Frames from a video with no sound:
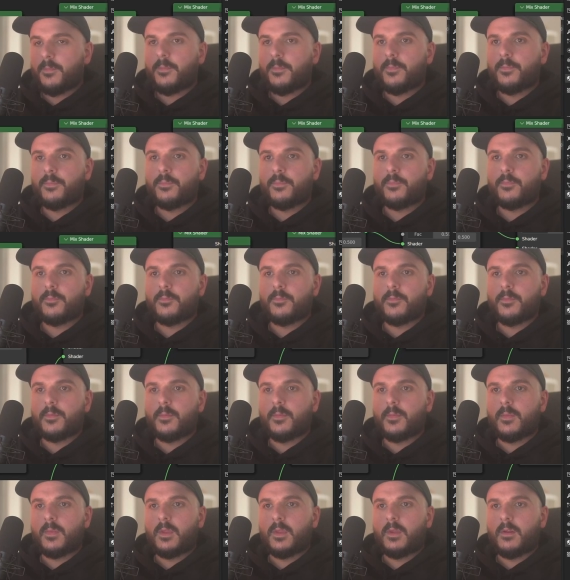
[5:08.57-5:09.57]

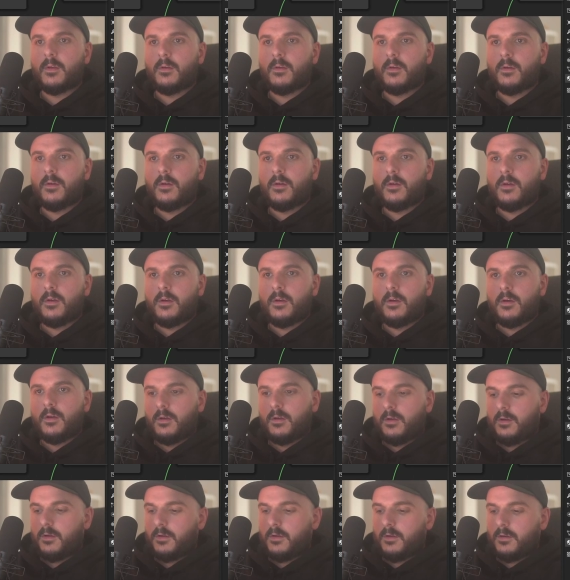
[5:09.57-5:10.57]

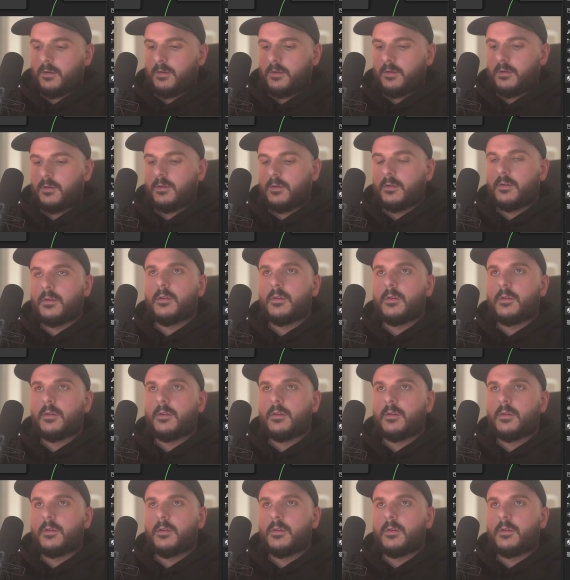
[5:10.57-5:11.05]
(no one is talking)